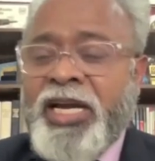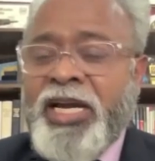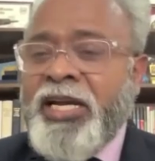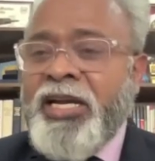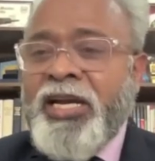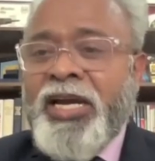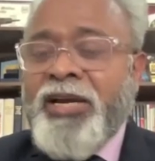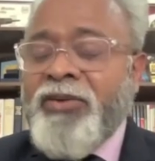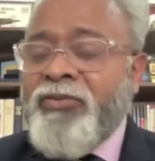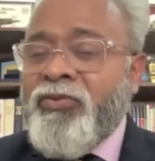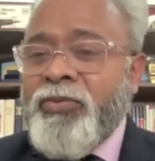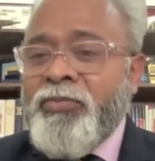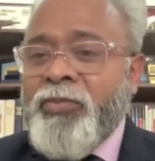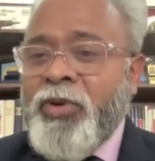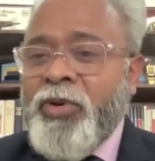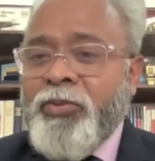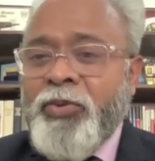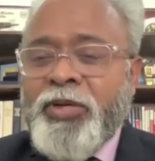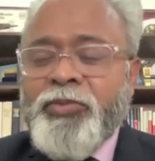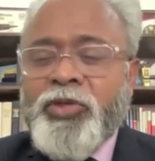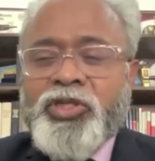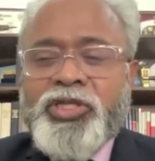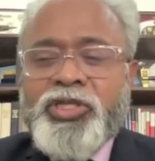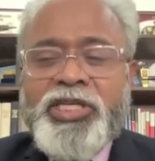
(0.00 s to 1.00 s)
I, I will,
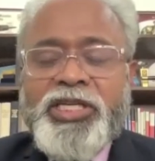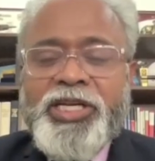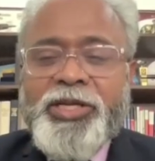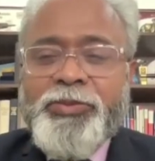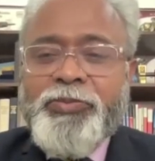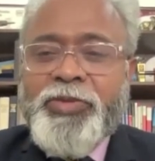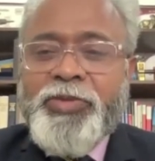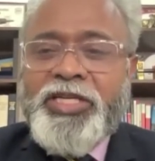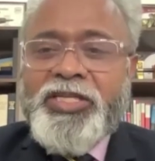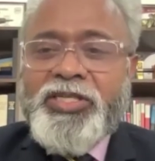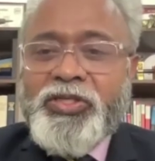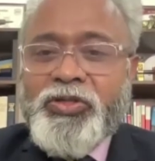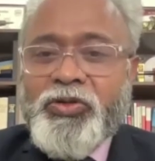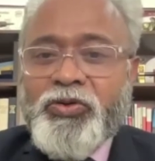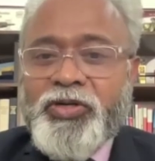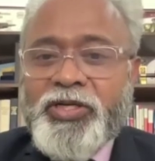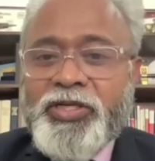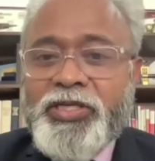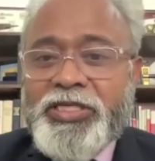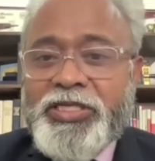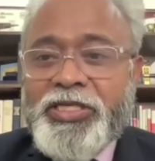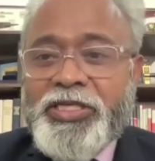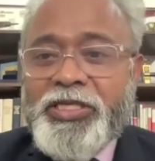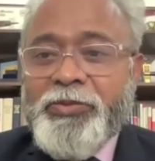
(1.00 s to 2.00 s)
I'm not sharing many
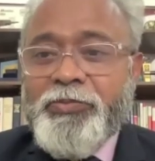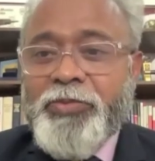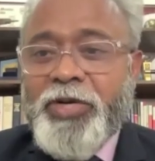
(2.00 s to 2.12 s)
stories,